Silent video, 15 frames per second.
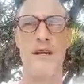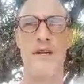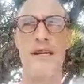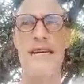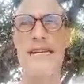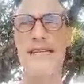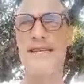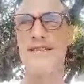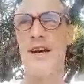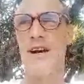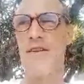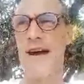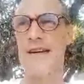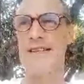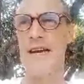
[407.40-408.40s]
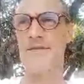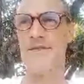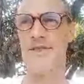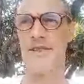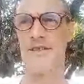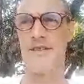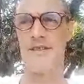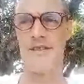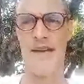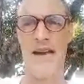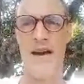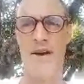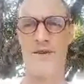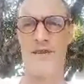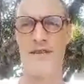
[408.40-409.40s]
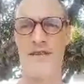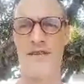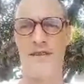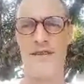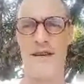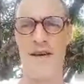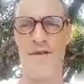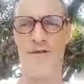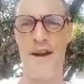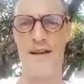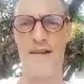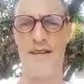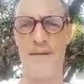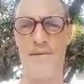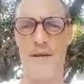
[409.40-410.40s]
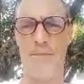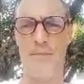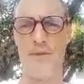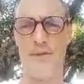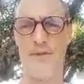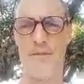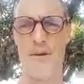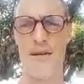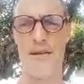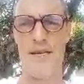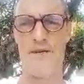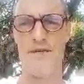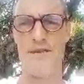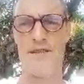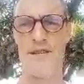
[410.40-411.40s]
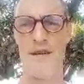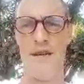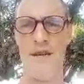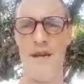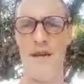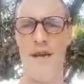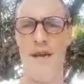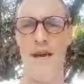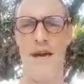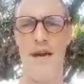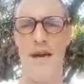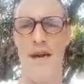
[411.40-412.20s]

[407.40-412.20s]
indirect evidence and how this has affected people's beliefs. Look